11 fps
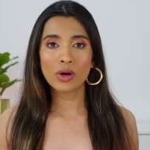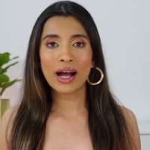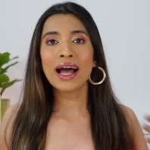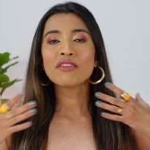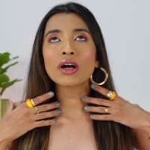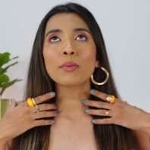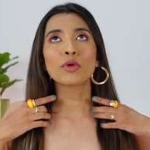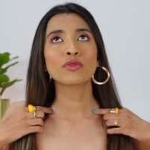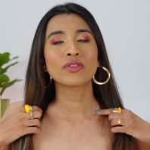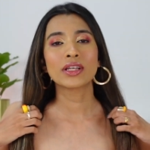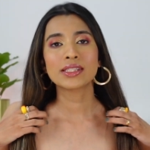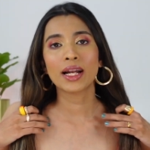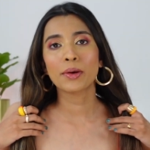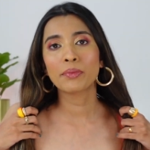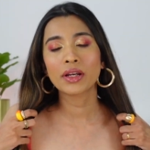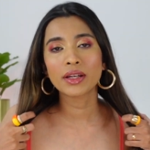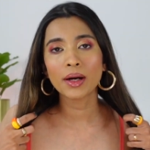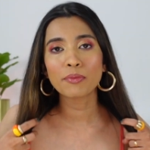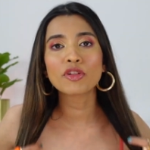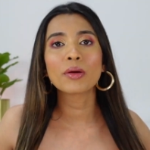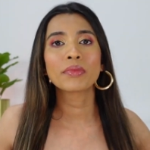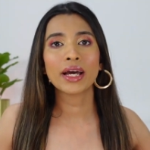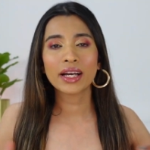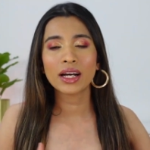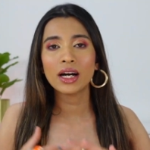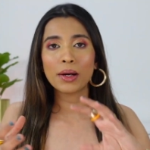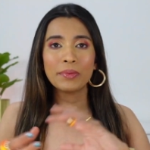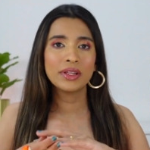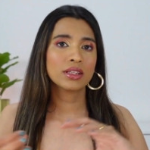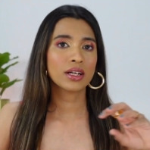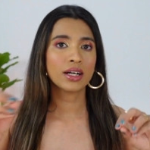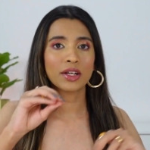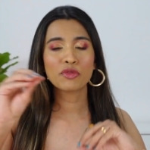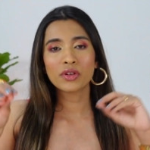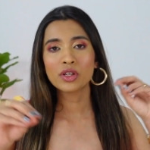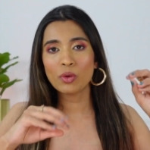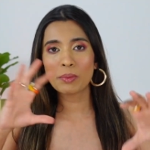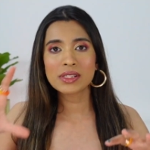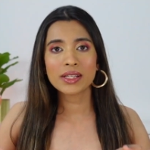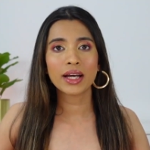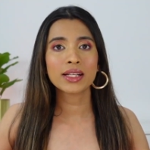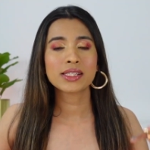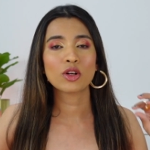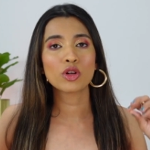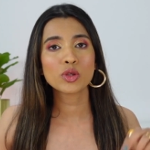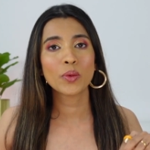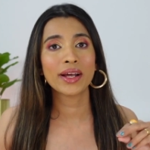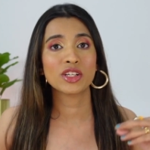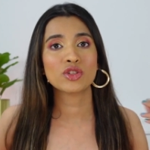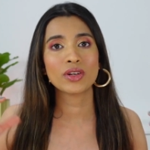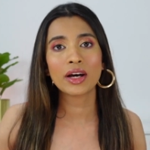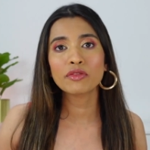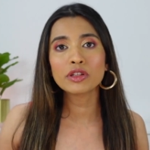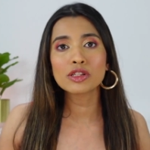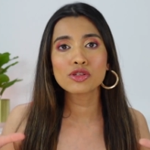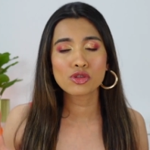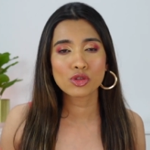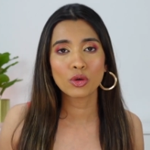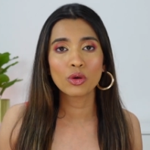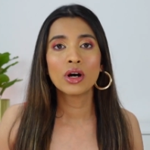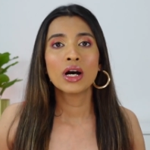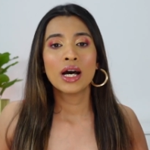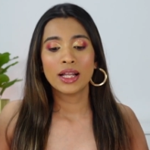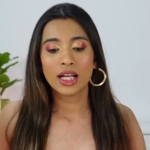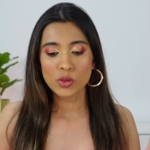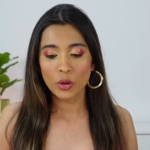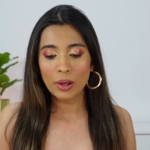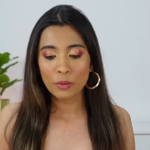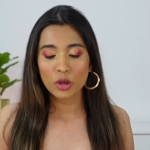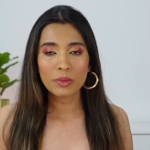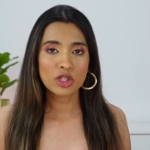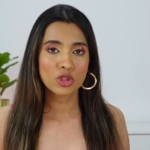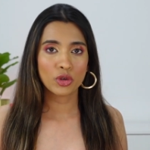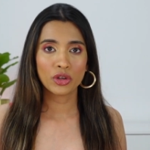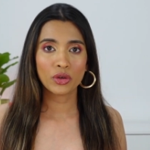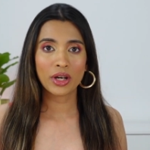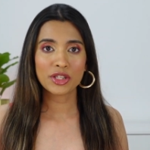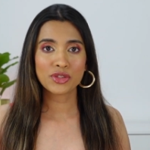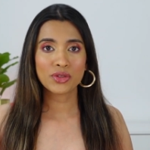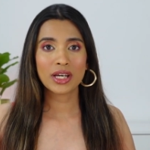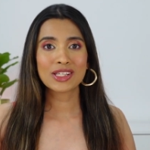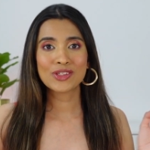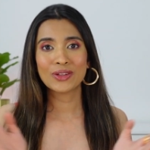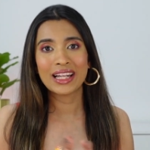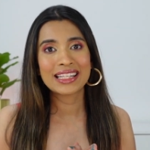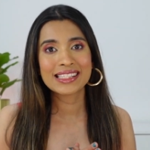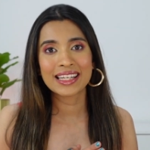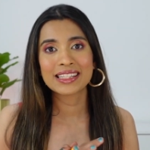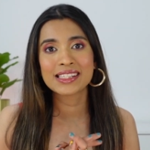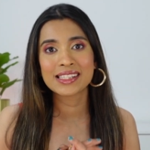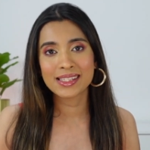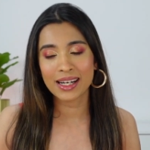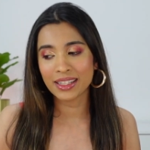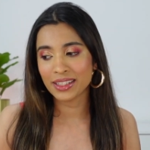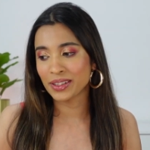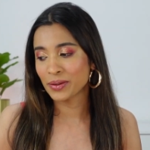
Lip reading: I have a couple of things that I picked up from Nica, Myntra, different websites, and also when I traveled. So that's what I'm going to be showing you guys today. So let's get started.